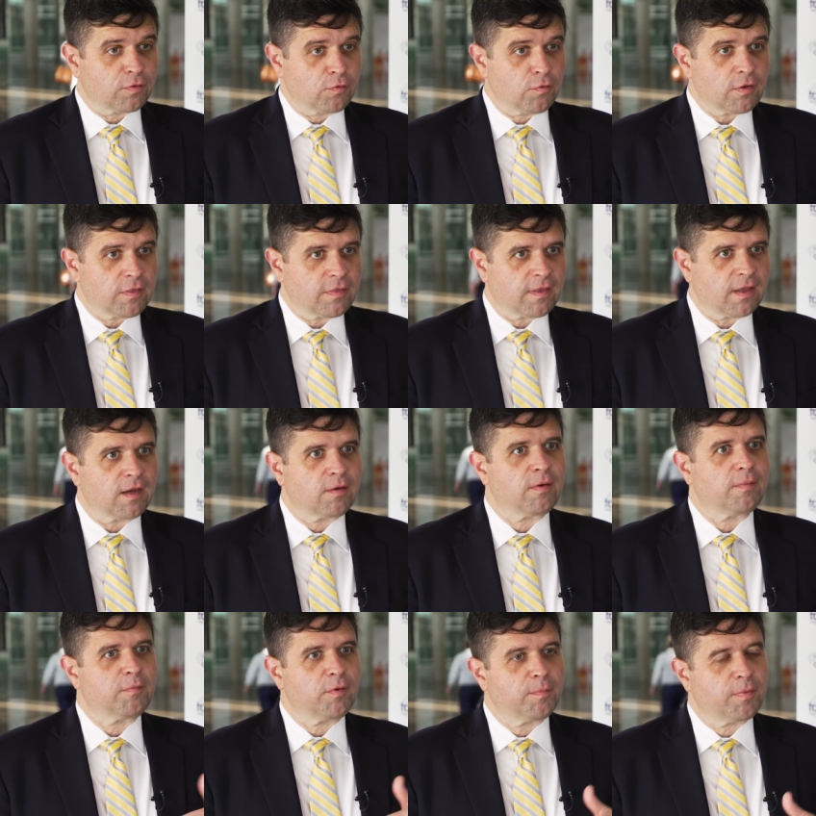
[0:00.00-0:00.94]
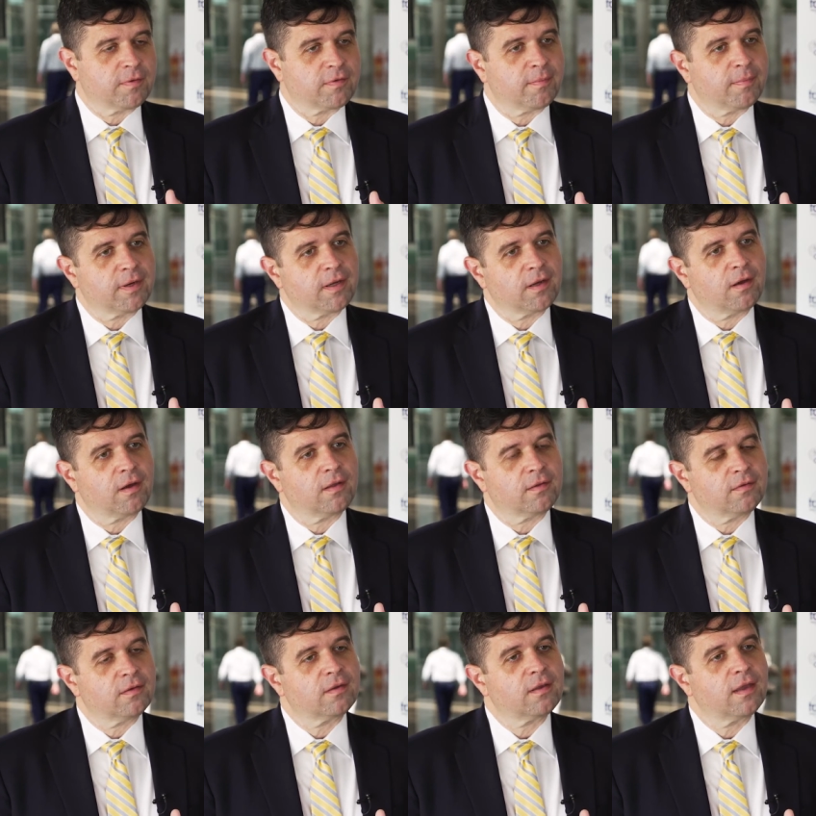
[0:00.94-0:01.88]
a good thing when you put somebody
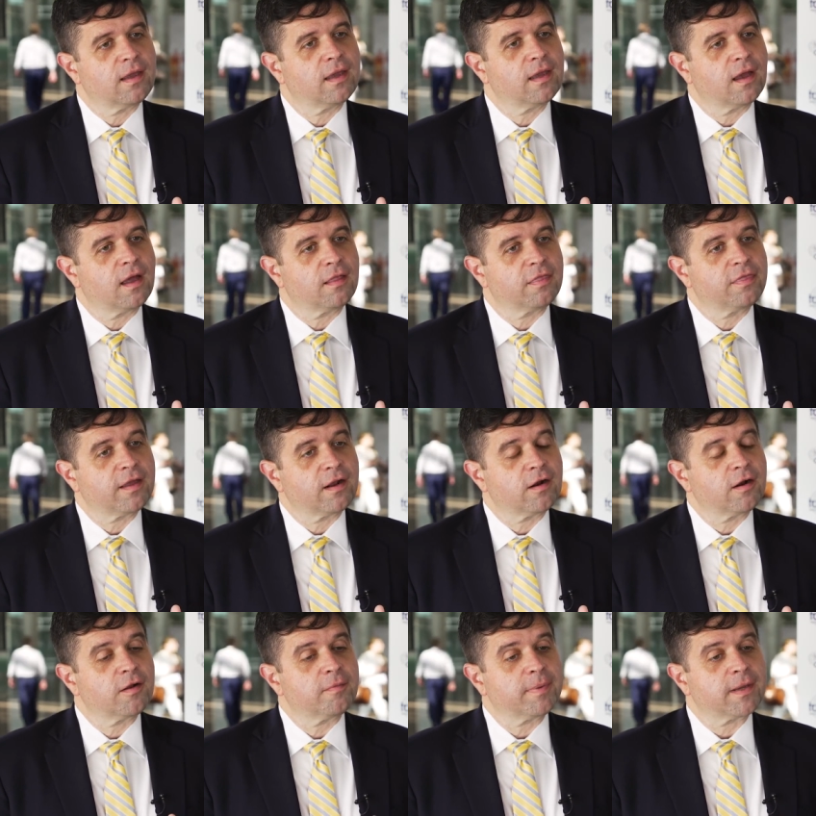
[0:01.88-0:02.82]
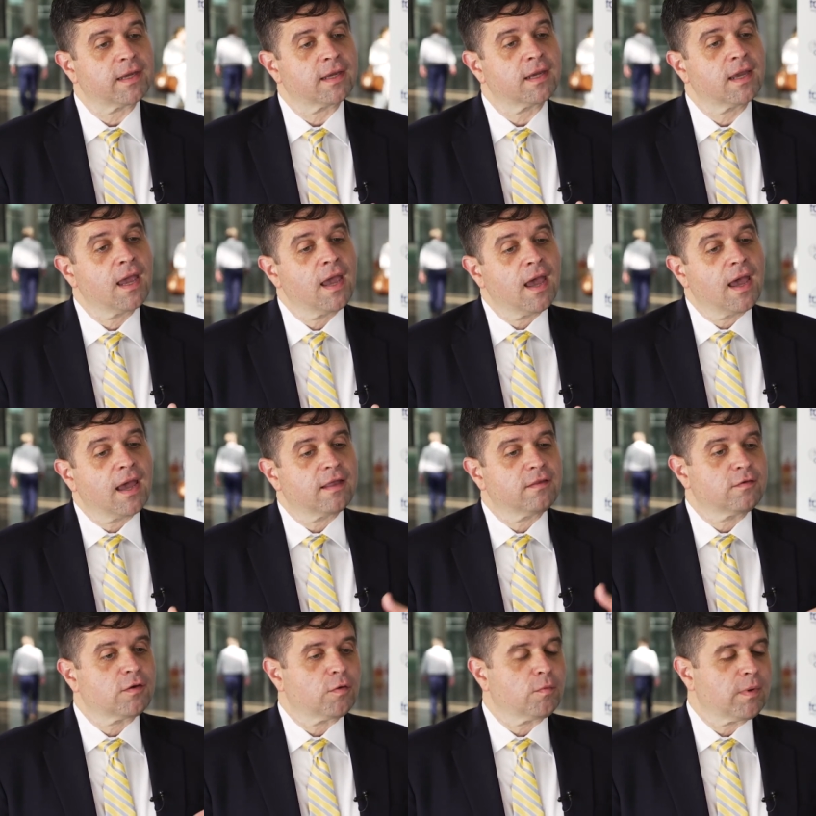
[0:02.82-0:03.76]
on therapy.
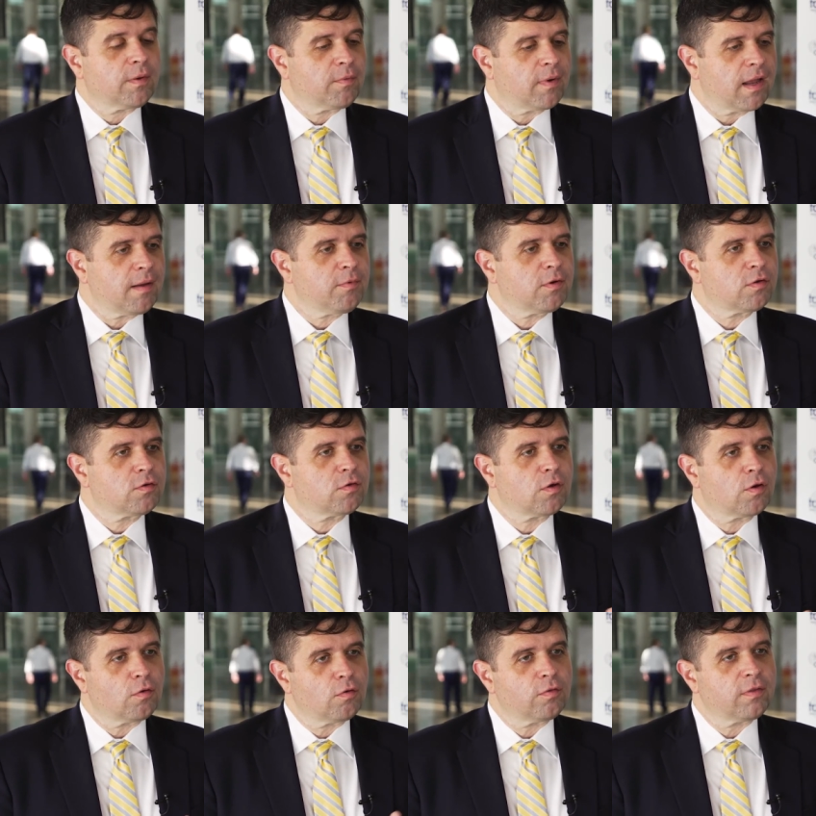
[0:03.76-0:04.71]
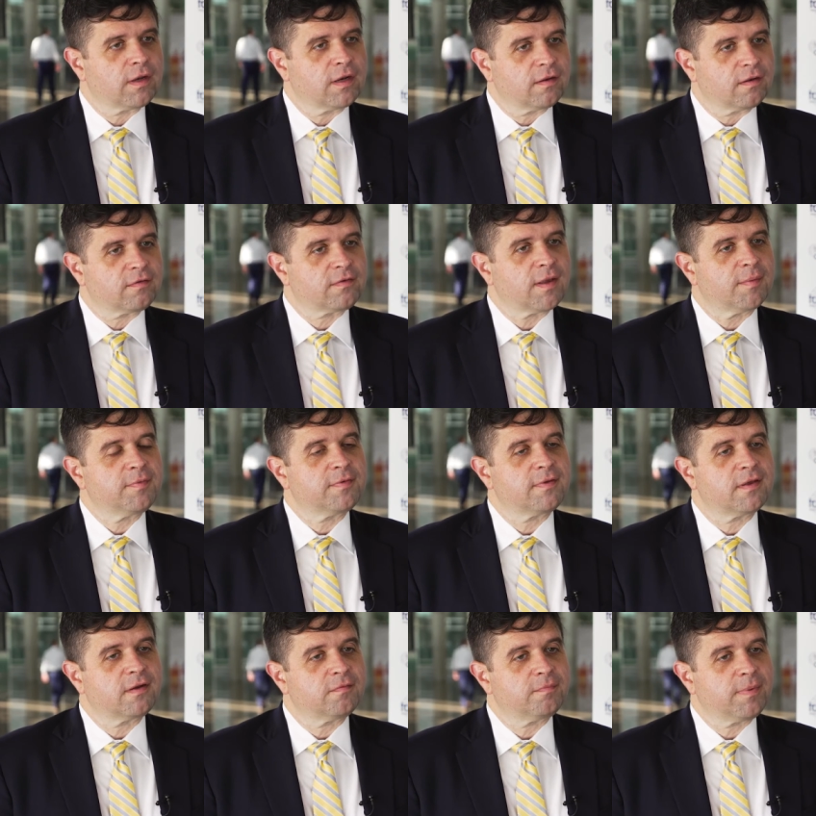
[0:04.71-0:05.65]
And so we were able to show that in a
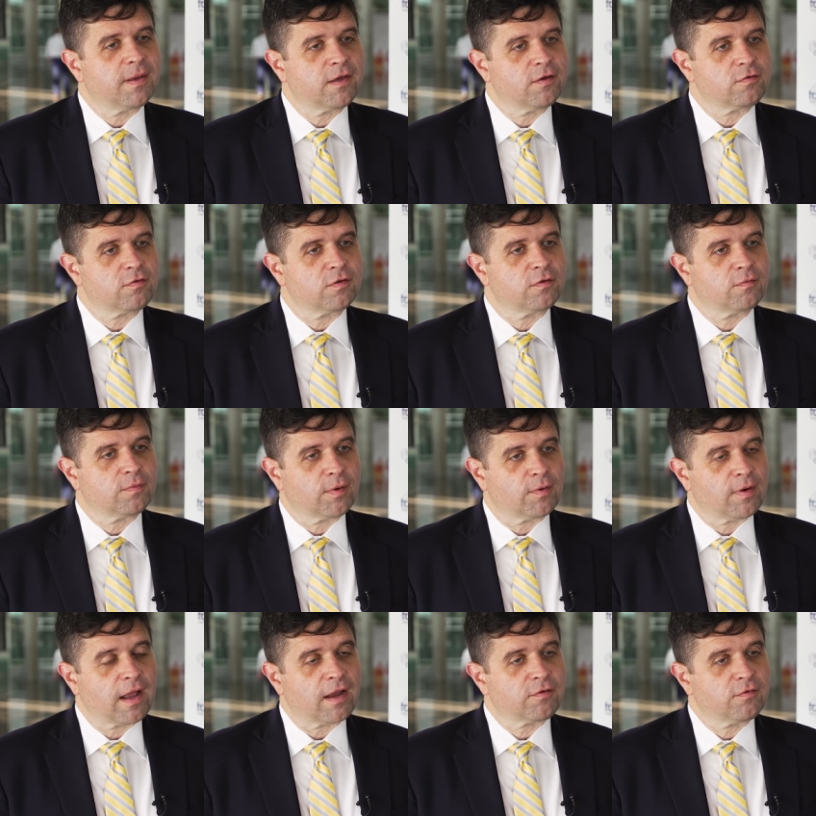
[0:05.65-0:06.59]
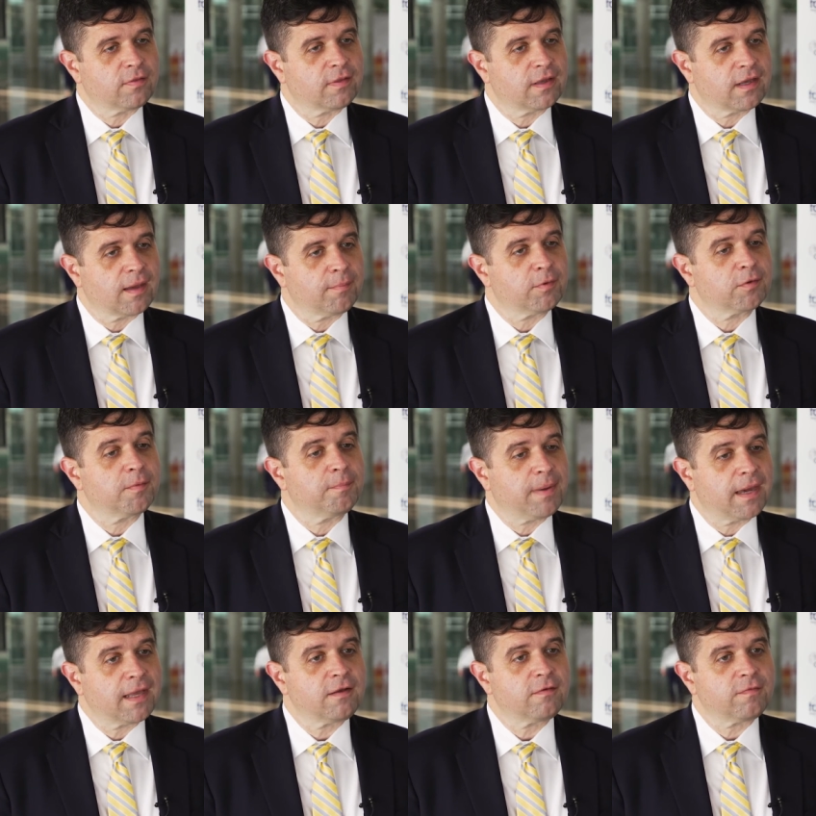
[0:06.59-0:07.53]
subset of patients, we were actually able to
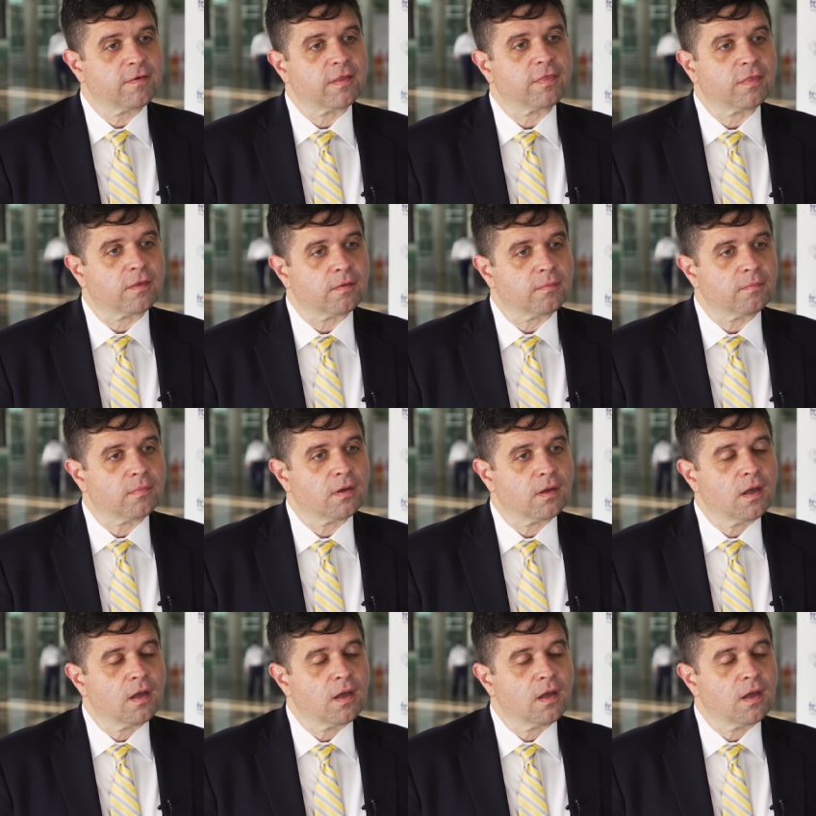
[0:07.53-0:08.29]
benefit them.